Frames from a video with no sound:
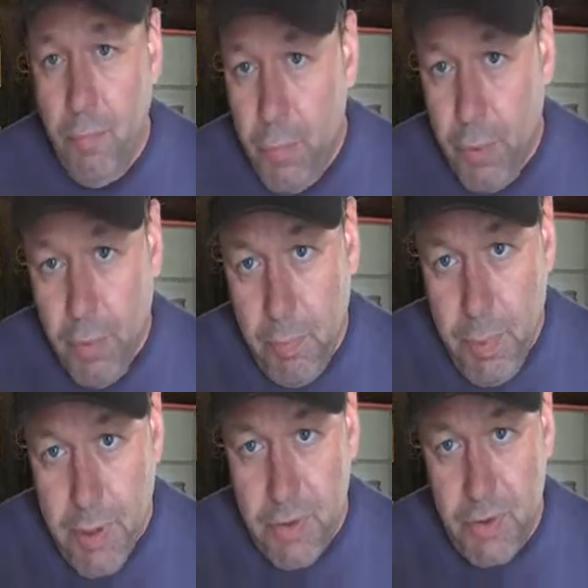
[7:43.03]
put your
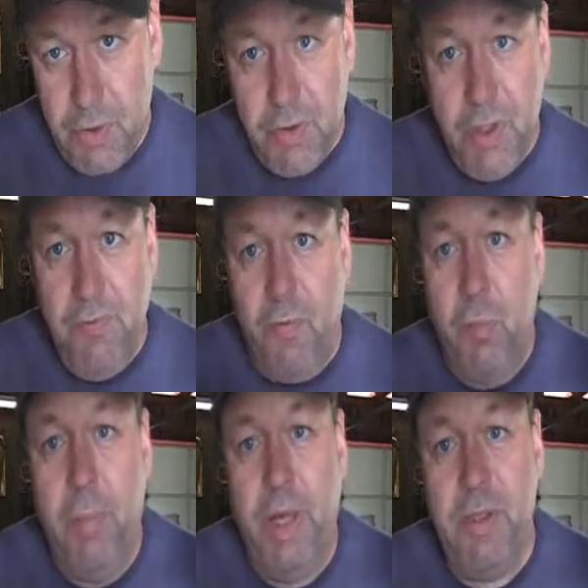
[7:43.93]
pieces of
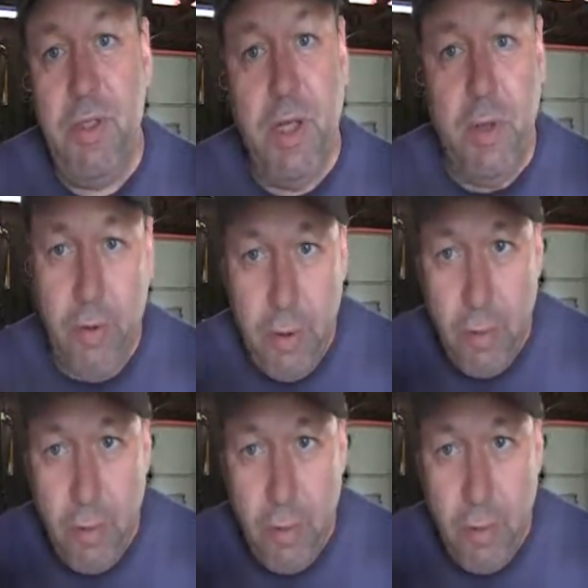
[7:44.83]
Z-foam back together